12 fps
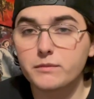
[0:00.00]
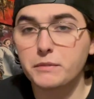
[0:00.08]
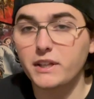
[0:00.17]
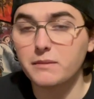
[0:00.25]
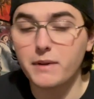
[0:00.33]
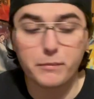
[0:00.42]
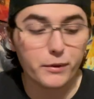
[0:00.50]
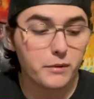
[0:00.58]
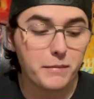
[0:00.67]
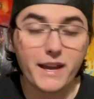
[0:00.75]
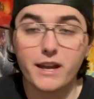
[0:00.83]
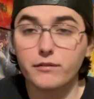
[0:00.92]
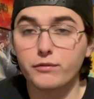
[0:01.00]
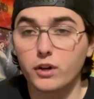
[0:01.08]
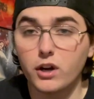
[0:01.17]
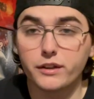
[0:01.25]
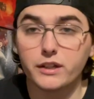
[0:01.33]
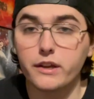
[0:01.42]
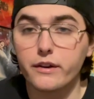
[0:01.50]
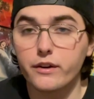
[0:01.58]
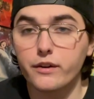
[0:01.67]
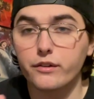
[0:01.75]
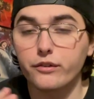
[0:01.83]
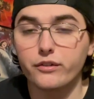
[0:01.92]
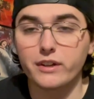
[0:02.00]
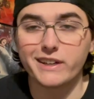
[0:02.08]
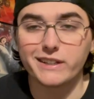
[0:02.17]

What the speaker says: key member of the band for all the years.